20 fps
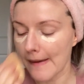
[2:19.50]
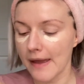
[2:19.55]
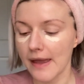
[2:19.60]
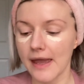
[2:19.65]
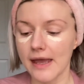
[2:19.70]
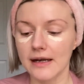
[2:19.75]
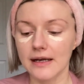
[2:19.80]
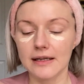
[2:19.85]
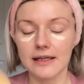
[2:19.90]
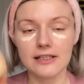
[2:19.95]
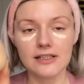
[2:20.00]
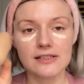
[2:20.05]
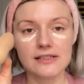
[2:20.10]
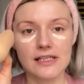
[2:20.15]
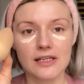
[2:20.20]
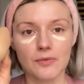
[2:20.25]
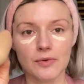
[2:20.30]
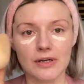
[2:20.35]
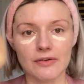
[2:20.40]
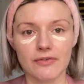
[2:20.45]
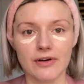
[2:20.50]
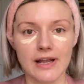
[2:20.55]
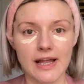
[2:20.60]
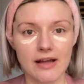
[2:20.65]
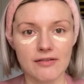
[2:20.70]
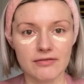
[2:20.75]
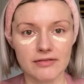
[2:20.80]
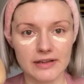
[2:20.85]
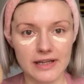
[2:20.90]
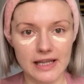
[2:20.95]
And I like to take whatever I
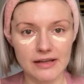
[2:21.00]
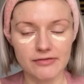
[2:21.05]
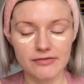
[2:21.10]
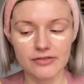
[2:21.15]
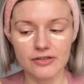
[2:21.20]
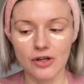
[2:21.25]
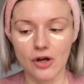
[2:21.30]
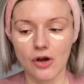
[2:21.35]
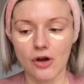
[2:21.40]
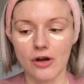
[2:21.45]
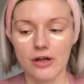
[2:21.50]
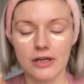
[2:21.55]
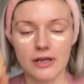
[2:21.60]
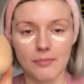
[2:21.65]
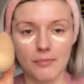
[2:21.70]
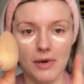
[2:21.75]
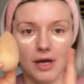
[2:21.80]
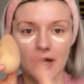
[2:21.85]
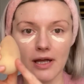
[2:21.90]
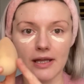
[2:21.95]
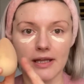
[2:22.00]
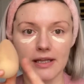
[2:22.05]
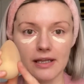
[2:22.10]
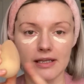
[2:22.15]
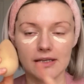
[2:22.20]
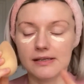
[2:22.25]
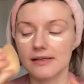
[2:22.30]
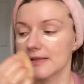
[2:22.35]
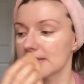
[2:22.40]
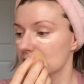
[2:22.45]
have left on
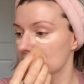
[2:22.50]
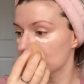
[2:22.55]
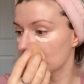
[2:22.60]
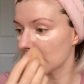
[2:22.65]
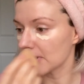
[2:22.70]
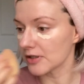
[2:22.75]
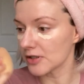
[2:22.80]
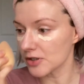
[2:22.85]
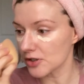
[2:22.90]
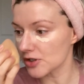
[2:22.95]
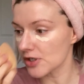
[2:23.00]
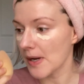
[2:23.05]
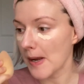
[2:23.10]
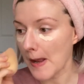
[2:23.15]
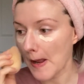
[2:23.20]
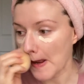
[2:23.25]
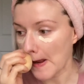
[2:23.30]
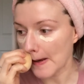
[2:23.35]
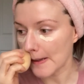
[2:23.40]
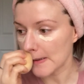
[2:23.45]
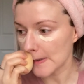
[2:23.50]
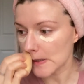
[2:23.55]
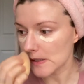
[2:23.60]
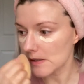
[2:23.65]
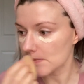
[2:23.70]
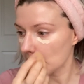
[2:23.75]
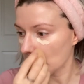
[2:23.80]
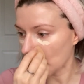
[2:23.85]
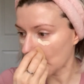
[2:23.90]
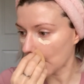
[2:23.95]
my sponge and
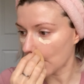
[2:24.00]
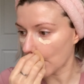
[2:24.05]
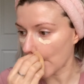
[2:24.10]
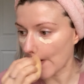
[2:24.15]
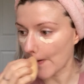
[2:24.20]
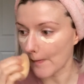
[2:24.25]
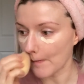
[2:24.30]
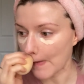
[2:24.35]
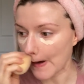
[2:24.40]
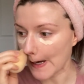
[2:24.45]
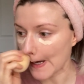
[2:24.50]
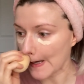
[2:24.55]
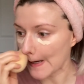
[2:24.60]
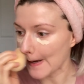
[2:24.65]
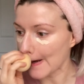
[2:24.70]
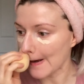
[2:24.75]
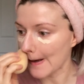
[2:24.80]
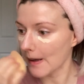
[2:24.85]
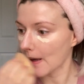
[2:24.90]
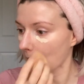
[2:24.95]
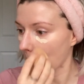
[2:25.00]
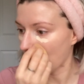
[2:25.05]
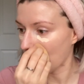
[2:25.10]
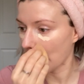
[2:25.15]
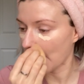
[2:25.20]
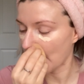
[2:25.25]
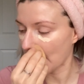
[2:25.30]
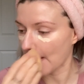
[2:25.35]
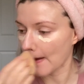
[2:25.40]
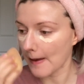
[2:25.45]
just put it around my
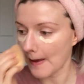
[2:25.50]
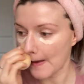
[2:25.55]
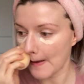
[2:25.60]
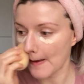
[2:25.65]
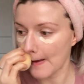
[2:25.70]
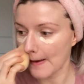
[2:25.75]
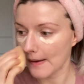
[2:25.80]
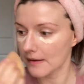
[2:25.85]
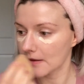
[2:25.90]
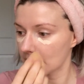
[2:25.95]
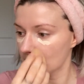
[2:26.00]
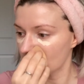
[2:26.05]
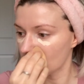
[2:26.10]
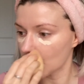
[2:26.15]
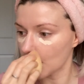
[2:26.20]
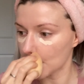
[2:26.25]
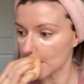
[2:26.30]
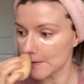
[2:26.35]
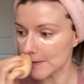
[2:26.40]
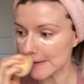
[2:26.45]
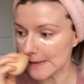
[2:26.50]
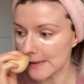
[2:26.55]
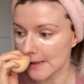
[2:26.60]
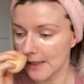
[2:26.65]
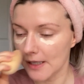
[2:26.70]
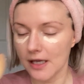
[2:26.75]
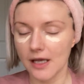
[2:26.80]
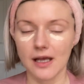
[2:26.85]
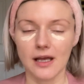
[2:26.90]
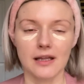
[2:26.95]
nose.
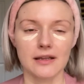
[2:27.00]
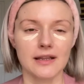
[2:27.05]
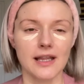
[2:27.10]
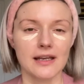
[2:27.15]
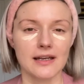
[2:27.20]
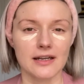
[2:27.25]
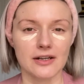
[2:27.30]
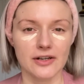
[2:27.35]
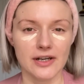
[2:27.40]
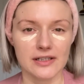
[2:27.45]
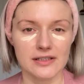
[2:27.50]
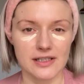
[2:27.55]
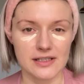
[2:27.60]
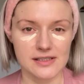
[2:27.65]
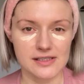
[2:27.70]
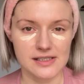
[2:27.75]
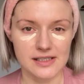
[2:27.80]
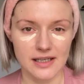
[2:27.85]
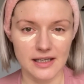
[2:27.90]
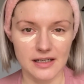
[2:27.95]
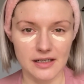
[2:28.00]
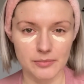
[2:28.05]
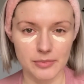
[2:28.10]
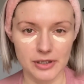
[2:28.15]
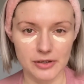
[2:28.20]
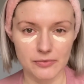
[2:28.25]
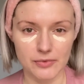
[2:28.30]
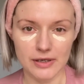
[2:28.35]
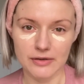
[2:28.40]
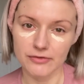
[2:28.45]
That area tends to get a bit
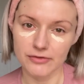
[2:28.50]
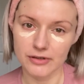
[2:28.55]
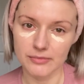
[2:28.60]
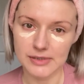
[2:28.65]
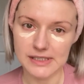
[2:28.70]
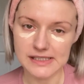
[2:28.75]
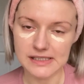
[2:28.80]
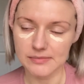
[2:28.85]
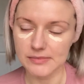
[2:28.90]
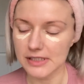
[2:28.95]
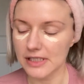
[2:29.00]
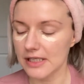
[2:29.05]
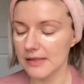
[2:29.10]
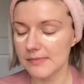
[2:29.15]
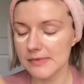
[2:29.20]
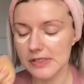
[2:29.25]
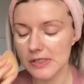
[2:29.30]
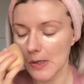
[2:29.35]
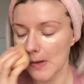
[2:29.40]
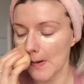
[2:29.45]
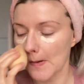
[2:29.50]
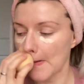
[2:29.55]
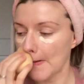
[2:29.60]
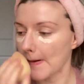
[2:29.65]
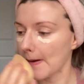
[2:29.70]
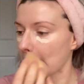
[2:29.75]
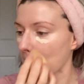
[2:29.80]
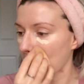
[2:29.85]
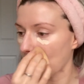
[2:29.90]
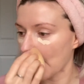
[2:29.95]
red for me sometimes, so
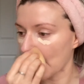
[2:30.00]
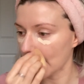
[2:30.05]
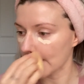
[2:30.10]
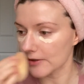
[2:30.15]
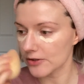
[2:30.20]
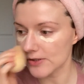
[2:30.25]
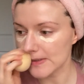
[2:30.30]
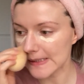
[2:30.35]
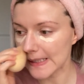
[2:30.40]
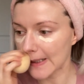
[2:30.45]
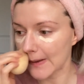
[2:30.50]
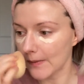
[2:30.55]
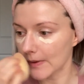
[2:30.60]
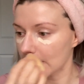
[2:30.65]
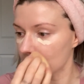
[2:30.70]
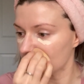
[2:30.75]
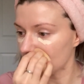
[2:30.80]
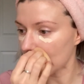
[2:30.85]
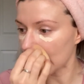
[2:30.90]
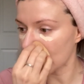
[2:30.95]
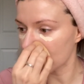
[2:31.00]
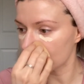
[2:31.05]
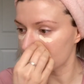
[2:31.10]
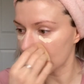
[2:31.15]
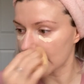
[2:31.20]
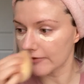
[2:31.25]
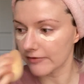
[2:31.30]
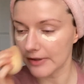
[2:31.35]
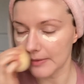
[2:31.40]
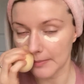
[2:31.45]
I'll just take whatever I have
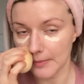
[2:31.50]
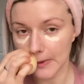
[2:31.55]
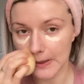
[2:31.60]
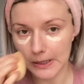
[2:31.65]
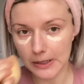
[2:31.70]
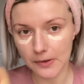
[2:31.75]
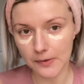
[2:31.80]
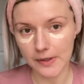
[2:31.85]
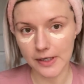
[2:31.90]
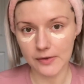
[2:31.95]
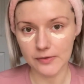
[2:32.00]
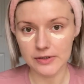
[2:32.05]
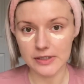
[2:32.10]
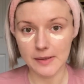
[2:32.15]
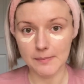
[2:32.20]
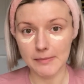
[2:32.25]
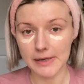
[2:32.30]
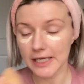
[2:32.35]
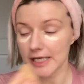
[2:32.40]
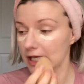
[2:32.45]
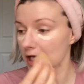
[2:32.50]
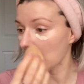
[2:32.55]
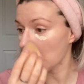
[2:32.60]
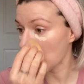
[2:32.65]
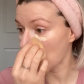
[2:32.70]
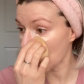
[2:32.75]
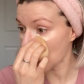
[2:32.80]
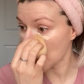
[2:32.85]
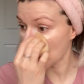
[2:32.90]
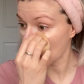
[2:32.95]
left and put it around my
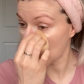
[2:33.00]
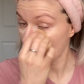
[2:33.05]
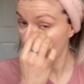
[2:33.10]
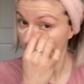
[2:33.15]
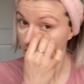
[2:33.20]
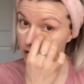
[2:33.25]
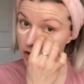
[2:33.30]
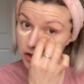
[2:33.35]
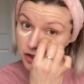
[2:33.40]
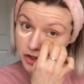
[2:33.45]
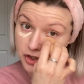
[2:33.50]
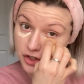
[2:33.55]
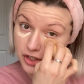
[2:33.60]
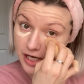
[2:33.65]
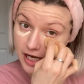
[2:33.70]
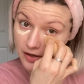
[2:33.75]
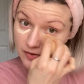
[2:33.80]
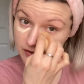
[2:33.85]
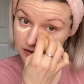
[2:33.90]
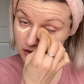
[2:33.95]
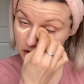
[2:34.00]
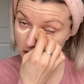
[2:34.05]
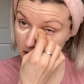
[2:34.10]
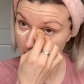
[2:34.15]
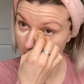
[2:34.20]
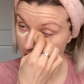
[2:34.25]
schnauzer.